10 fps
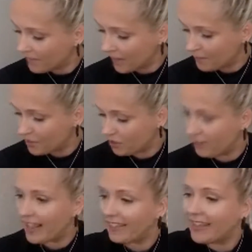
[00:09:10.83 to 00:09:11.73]
I'm
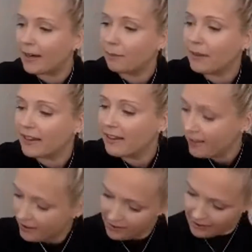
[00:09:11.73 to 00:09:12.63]
sure that they'll be
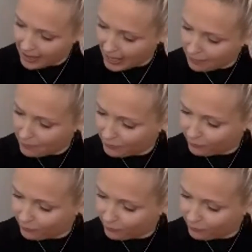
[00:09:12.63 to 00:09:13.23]
able